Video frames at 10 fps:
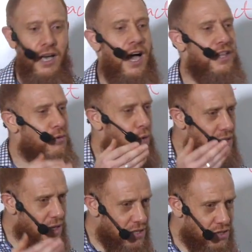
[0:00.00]
And
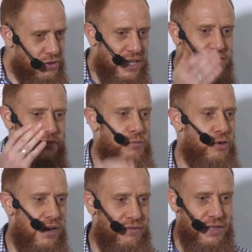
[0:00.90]
what are the traits of the
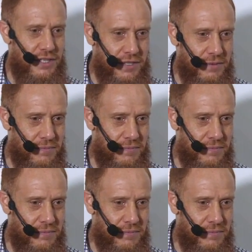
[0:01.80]
munafiqeen?